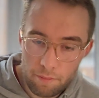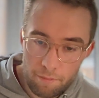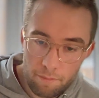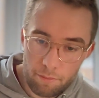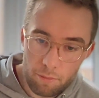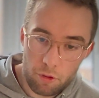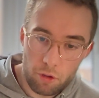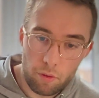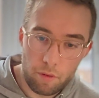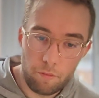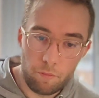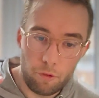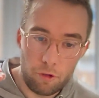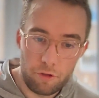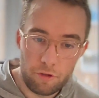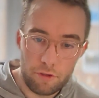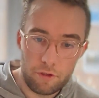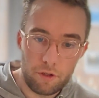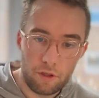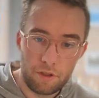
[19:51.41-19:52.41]
So it will
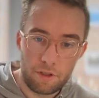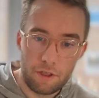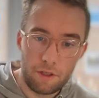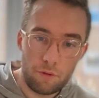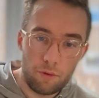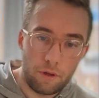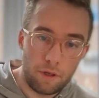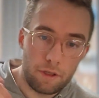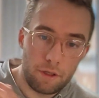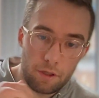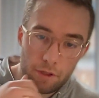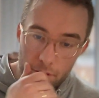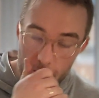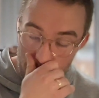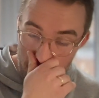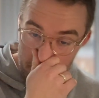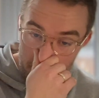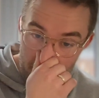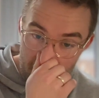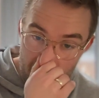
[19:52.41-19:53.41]
just continue
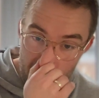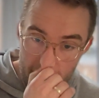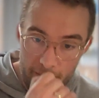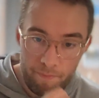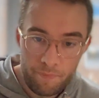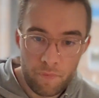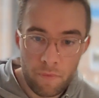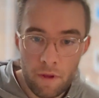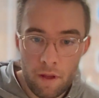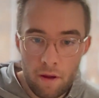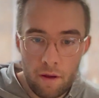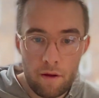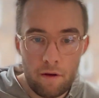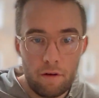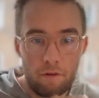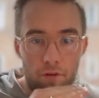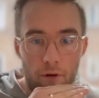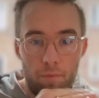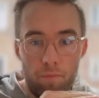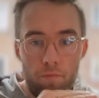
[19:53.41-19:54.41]
on
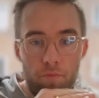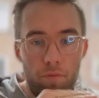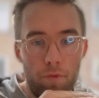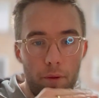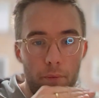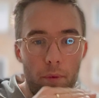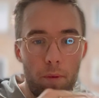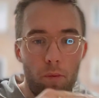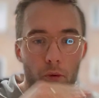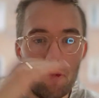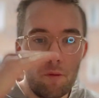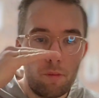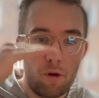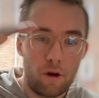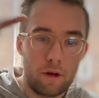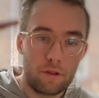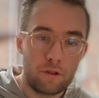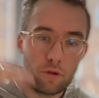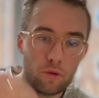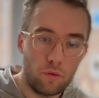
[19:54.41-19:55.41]
from the memory
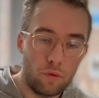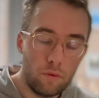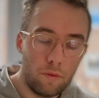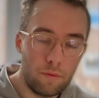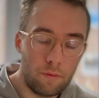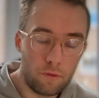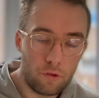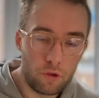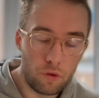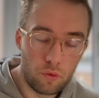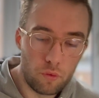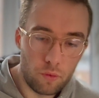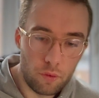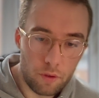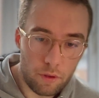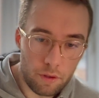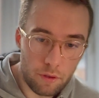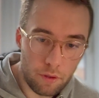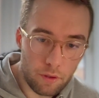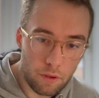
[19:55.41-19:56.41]
block to
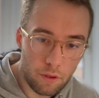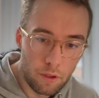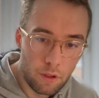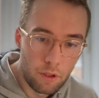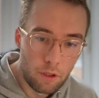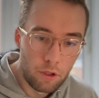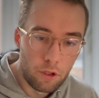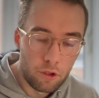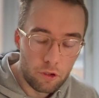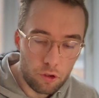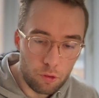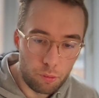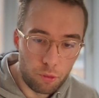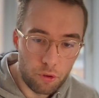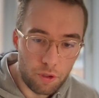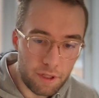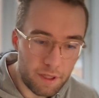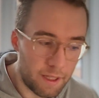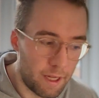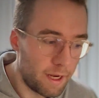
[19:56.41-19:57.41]
to put
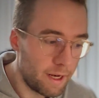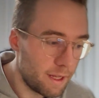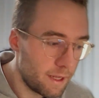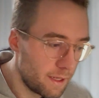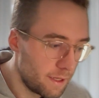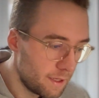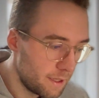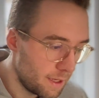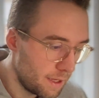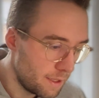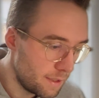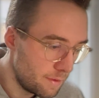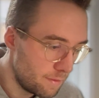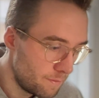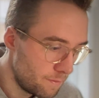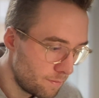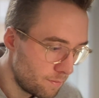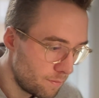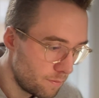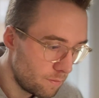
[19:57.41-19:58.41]
in data and
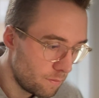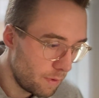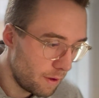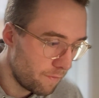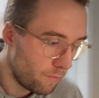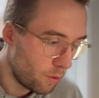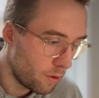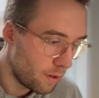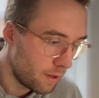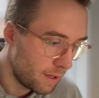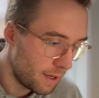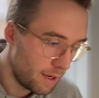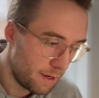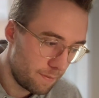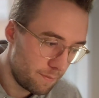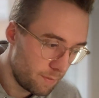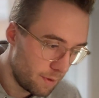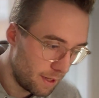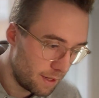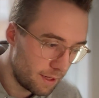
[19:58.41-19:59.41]
avoid,
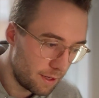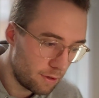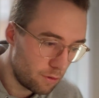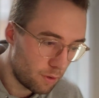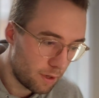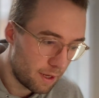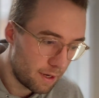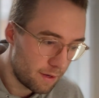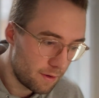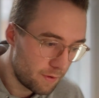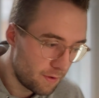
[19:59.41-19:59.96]
and then you can,